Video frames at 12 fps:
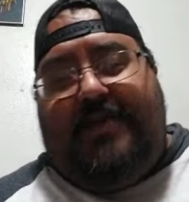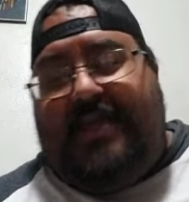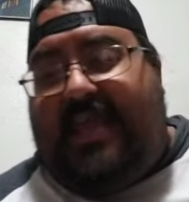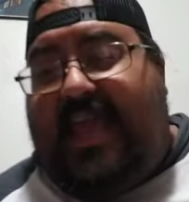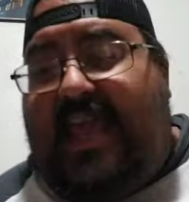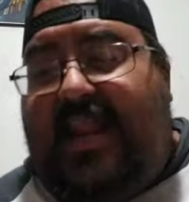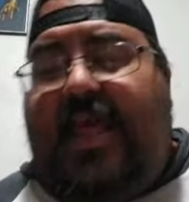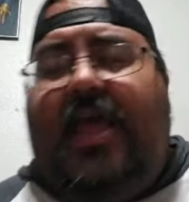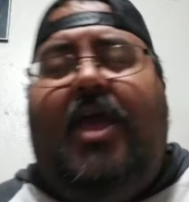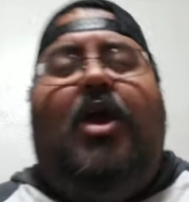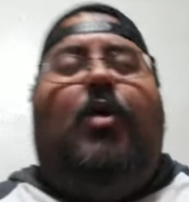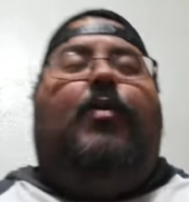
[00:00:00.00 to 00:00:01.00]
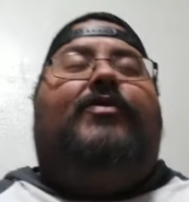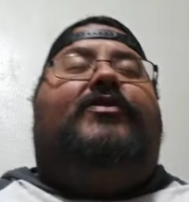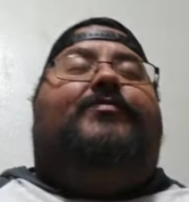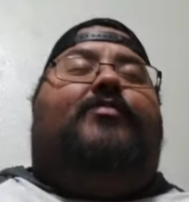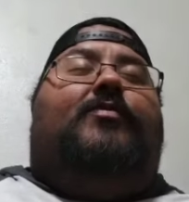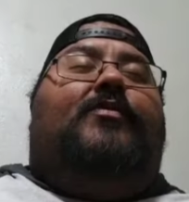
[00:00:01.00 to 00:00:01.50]
begin with
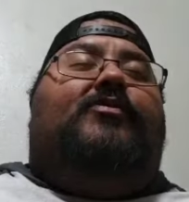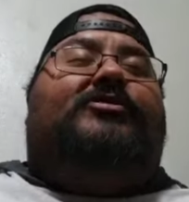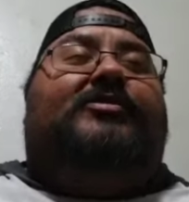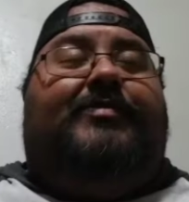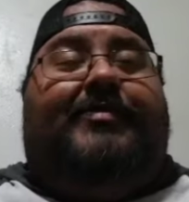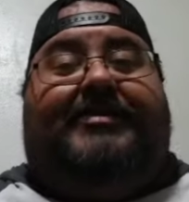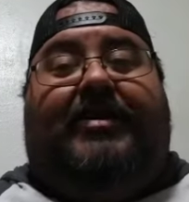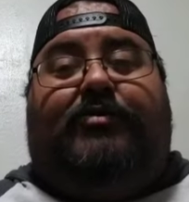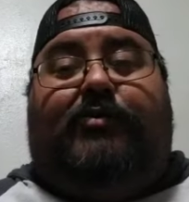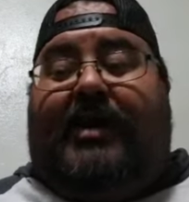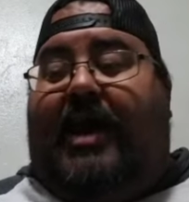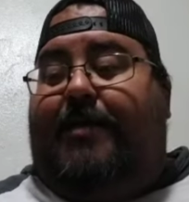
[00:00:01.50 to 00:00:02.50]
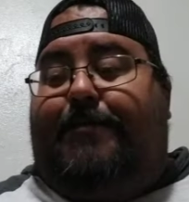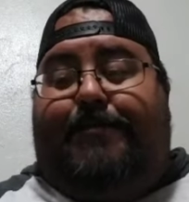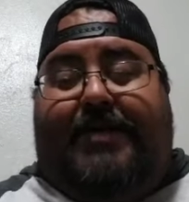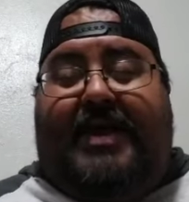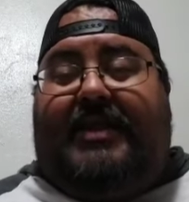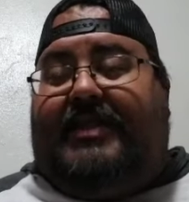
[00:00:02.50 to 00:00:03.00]
the promotion themselves. We got a
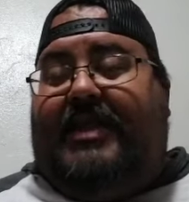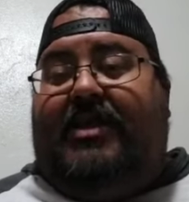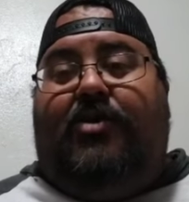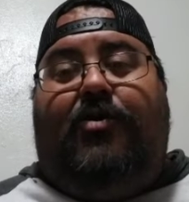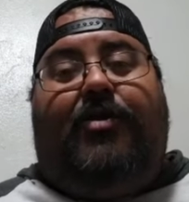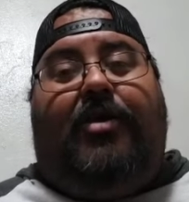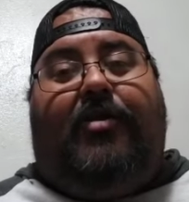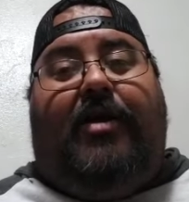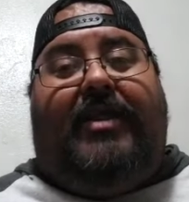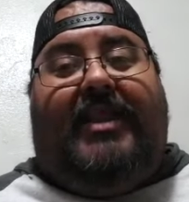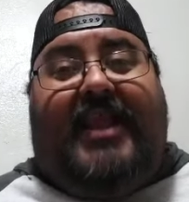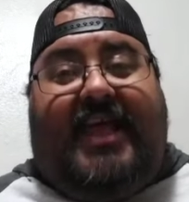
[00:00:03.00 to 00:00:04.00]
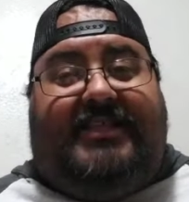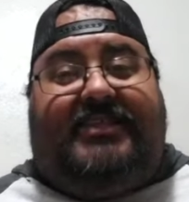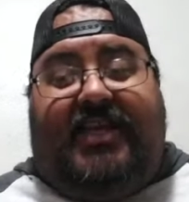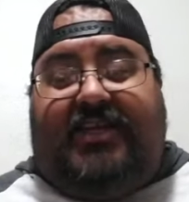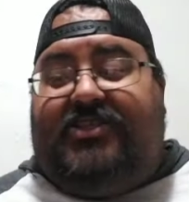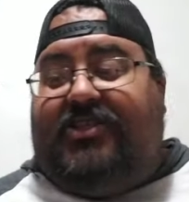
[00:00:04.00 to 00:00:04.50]
big thing going on in that
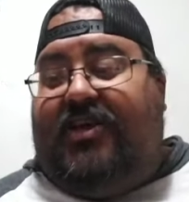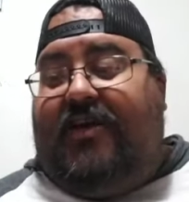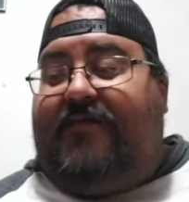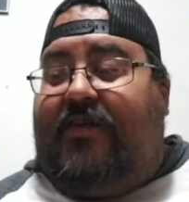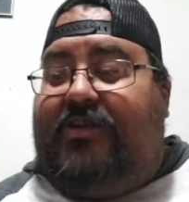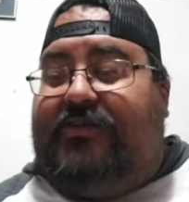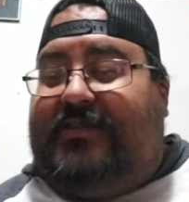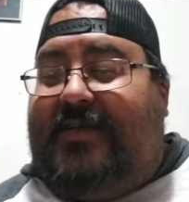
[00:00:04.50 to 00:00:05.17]
section of our news